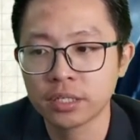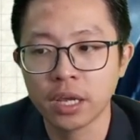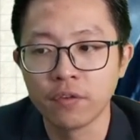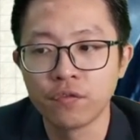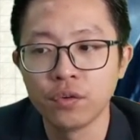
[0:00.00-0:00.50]

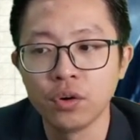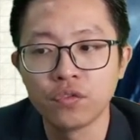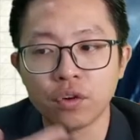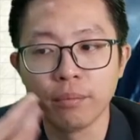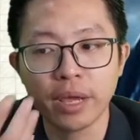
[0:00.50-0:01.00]
can flow
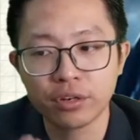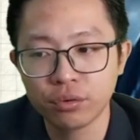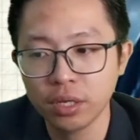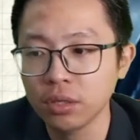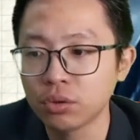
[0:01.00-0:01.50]
from
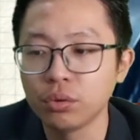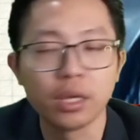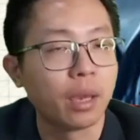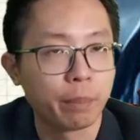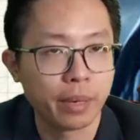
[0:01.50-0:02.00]
battery to the
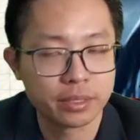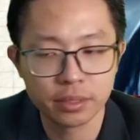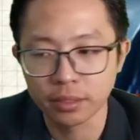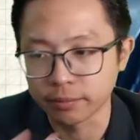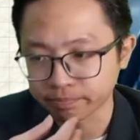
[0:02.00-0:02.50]

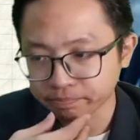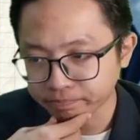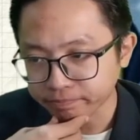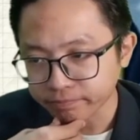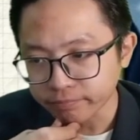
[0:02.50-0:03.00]
capacitor,
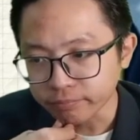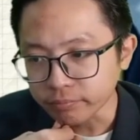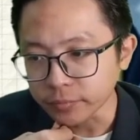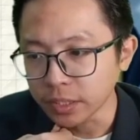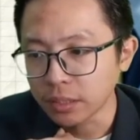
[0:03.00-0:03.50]

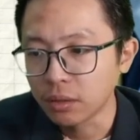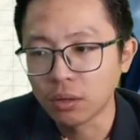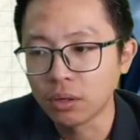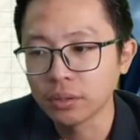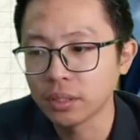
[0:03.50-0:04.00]

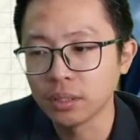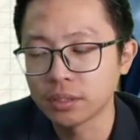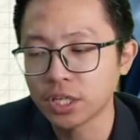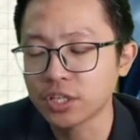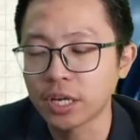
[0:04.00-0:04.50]
or the
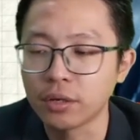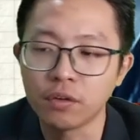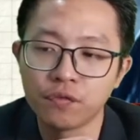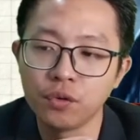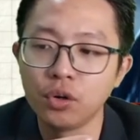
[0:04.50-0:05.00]
charge
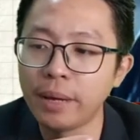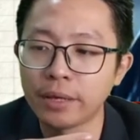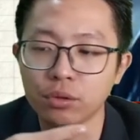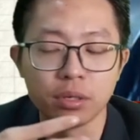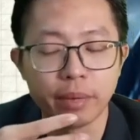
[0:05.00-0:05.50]
cannot flow
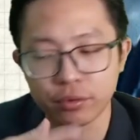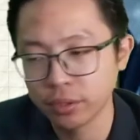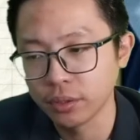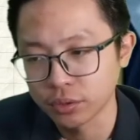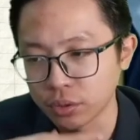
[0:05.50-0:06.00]
back to the
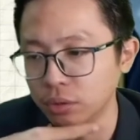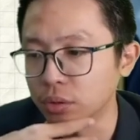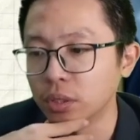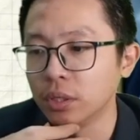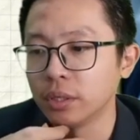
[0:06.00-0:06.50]
battery also.
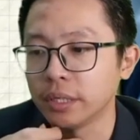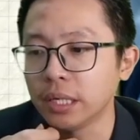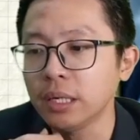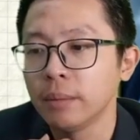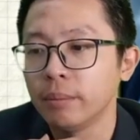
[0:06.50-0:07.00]

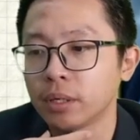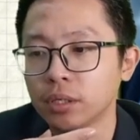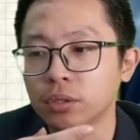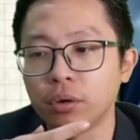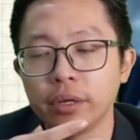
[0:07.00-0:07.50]
Yeah,
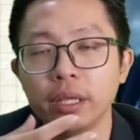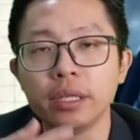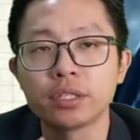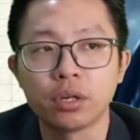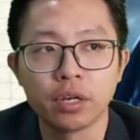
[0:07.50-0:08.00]
because already
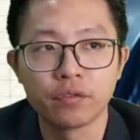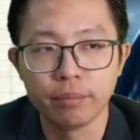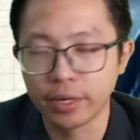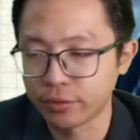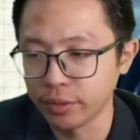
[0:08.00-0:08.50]
disconnect from
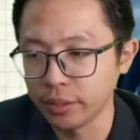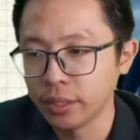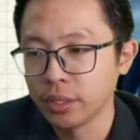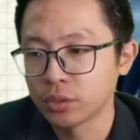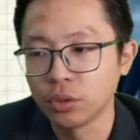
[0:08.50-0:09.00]
battery.
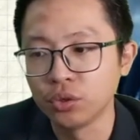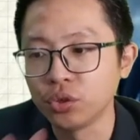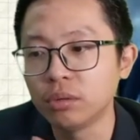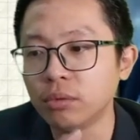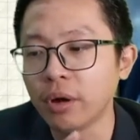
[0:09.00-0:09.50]
So
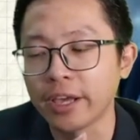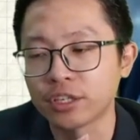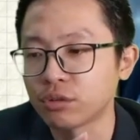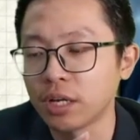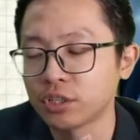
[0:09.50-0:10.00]
no more
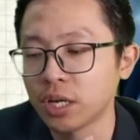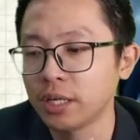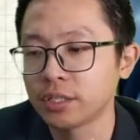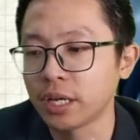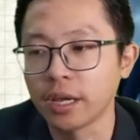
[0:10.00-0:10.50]
extra
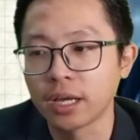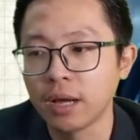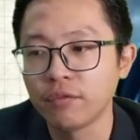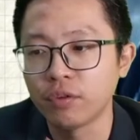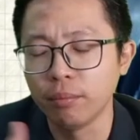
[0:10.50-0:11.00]
charge can
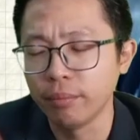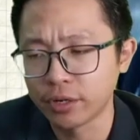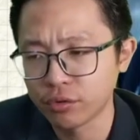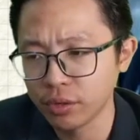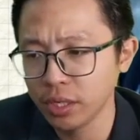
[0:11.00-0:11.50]
come from
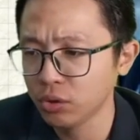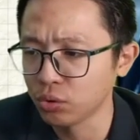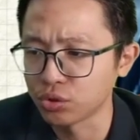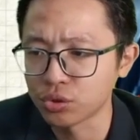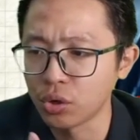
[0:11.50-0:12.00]
battery
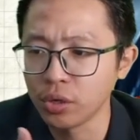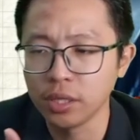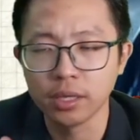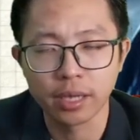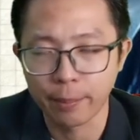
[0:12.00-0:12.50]
to store
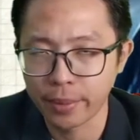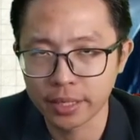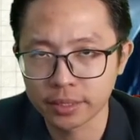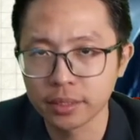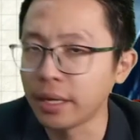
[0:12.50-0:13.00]
in the
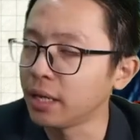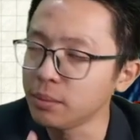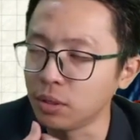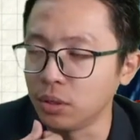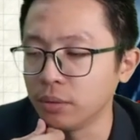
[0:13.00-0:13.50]
capacitor
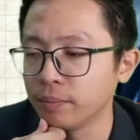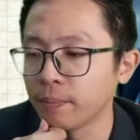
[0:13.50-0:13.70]
anymore.